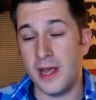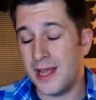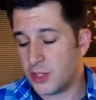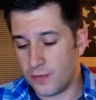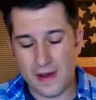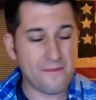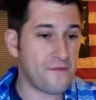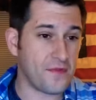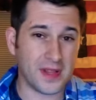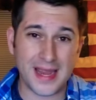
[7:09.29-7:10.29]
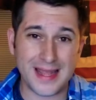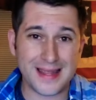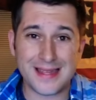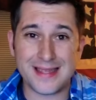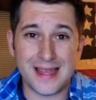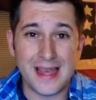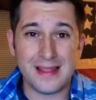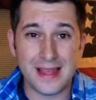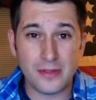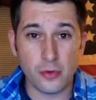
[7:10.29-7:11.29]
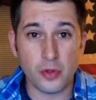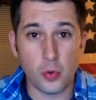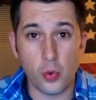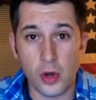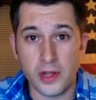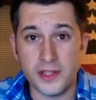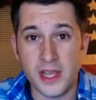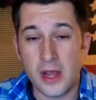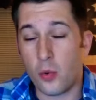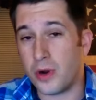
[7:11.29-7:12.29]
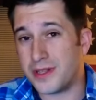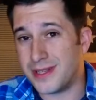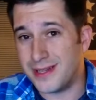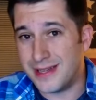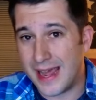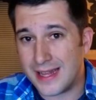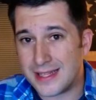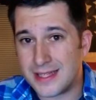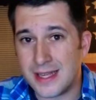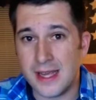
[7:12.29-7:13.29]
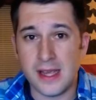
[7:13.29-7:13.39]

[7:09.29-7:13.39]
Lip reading: So if I'm flinging this thing through the woods where it's dense